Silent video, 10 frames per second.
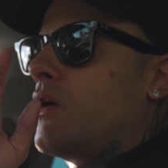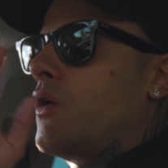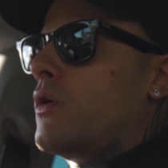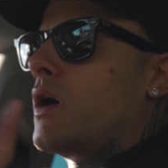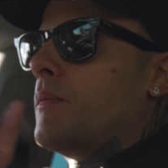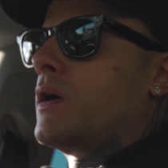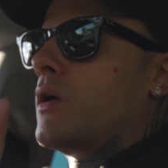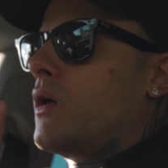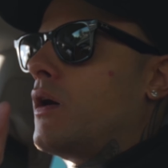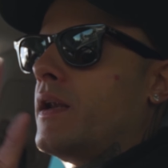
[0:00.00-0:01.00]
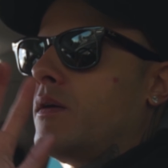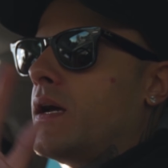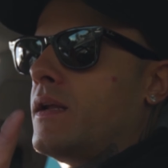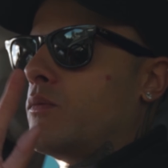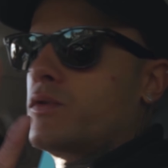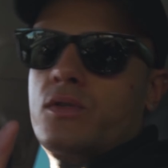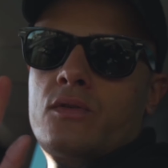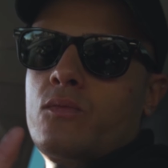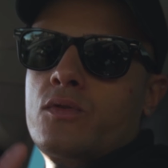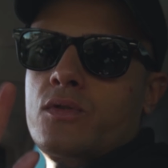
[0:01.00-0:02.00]
oncoming car, and it
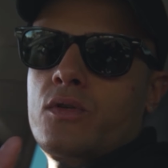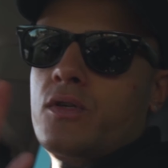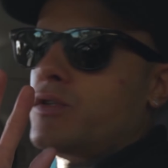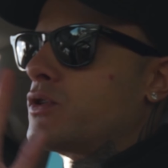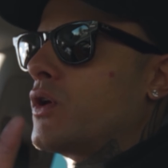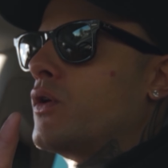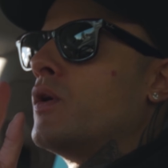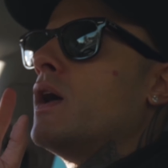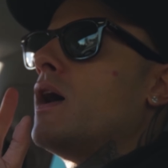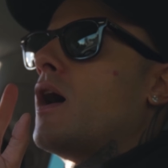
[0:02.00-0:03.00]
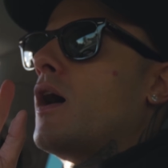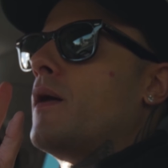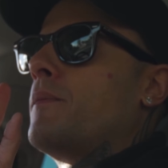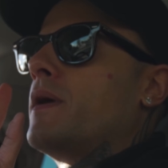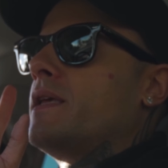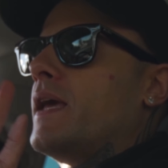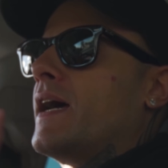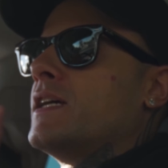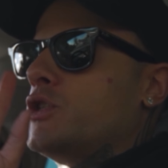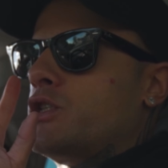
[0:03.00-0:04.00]
wasn't good. So yeah,
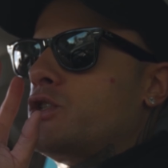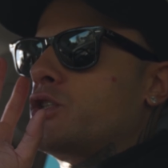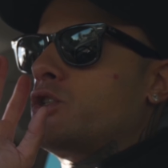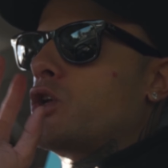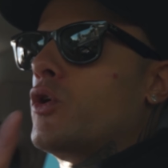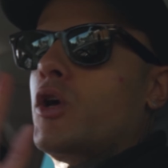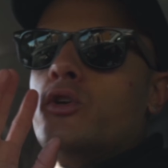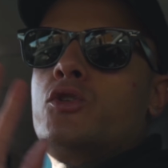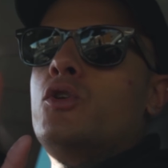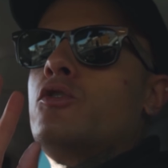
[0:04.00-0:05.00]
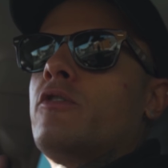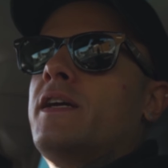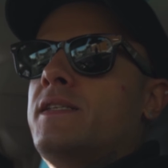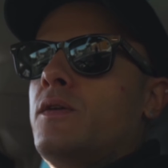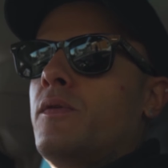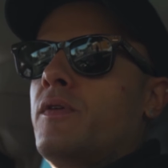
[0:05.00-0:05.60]
just don't go too crazy with